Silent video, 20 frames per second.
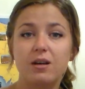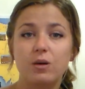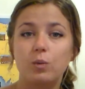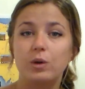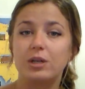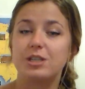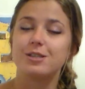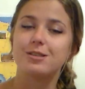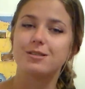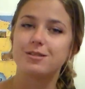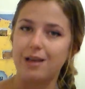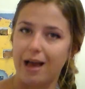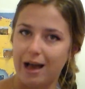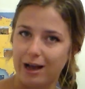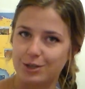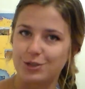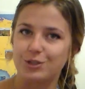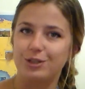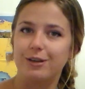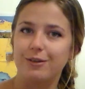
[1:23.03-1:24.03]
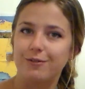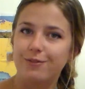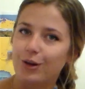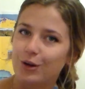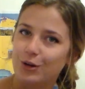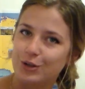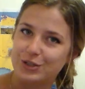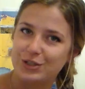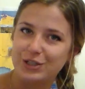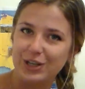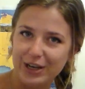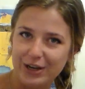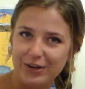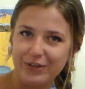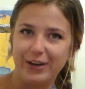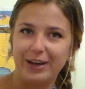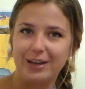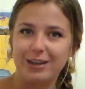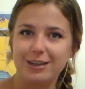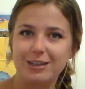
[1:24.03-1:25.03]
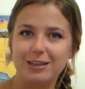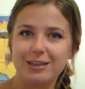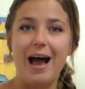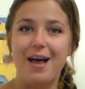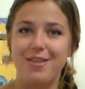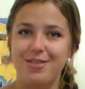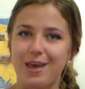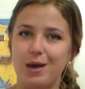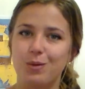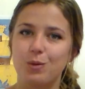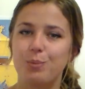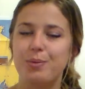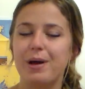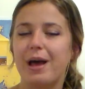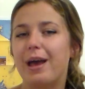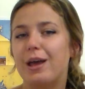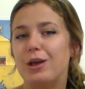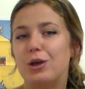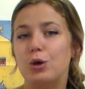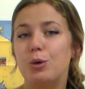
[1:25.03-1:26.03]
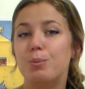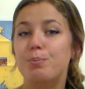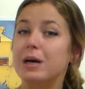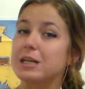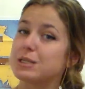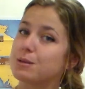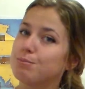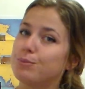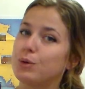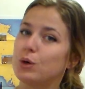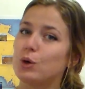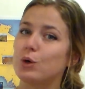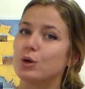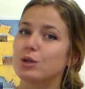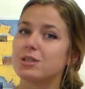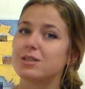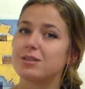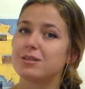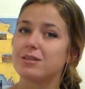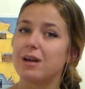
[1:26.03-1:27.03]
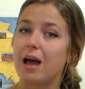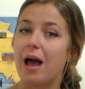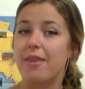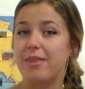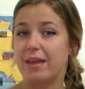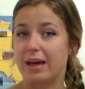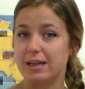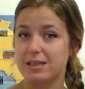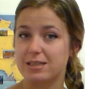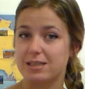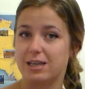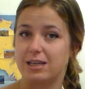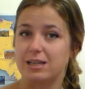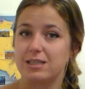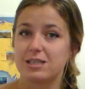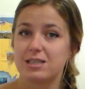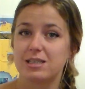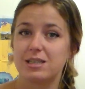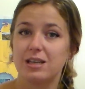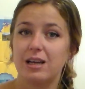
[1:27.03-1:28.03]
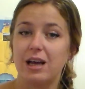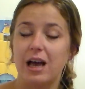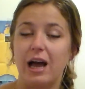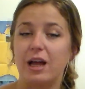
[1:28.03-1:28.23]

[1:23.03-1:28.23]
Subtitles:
which is actually volunteering, and they will pay you bed and board, and that is it.